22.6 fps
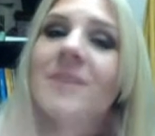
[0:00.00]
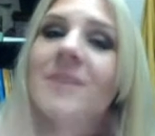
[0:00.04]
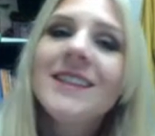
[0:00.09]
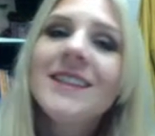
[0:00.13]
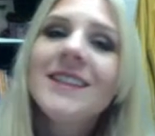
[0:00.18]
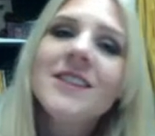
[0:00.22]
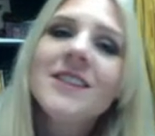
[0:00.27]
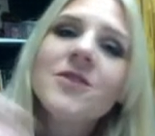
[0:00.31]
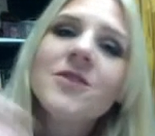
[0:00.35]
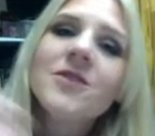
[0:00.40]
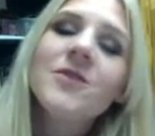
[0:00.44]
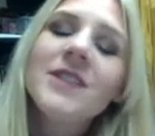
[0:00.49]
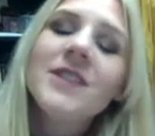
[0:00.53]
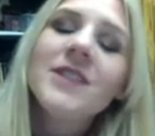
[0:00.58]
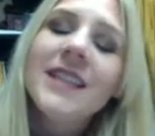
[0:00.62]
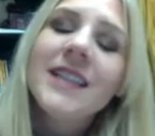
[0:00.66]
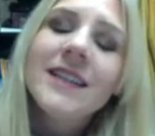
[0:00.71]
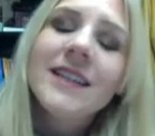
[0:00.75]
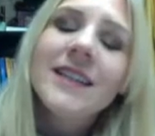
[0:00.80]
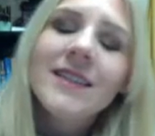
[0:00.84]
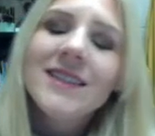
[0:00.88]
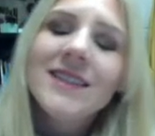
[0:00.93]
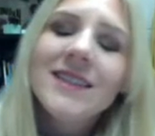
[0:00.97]
These are for
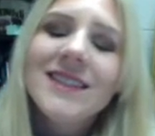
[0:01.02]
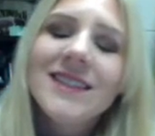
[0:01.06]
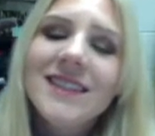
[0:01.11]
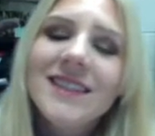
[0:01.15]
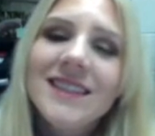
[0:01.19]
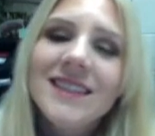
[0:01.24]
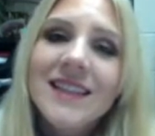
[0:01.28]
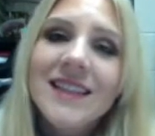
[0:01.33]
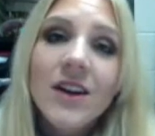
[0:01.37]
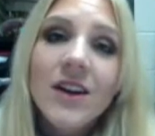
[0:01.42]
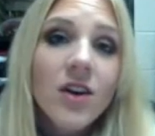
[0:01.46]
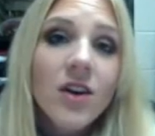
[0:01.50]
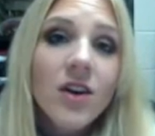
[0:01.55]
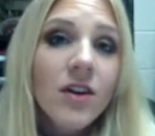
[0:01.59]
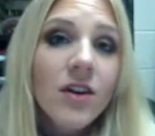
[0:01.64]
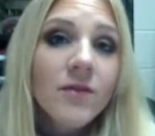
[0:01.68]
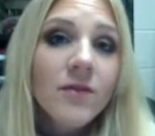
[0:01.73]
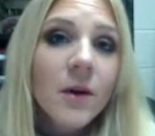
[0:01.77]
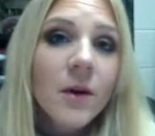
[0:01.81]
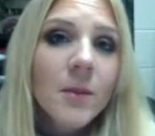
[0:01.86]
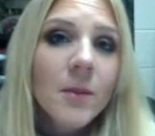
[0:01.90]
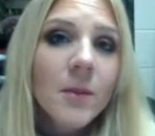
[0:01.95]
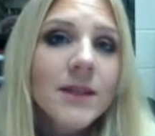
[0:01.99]
sentences that are
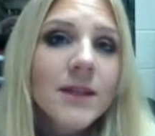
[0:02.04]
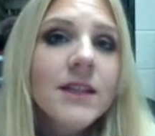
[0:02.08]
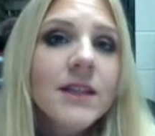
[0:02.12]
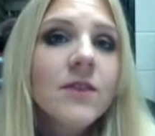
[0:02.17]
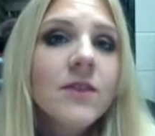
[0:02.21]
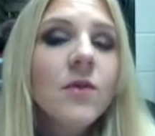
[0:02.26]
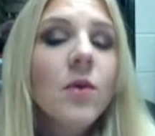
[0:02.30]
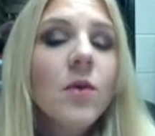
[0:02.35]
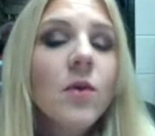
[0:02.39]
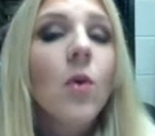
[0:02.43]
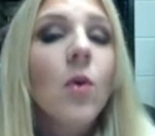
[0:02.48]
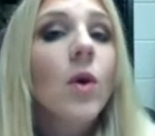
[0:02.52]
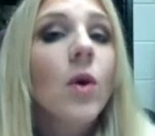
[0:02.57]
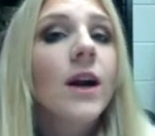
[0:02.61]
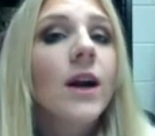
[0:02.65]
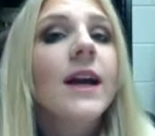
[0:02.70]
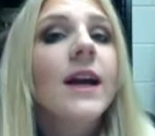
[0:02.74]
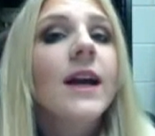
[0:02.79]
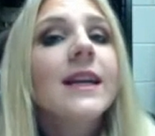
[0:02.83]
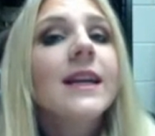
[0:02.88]
affirmative or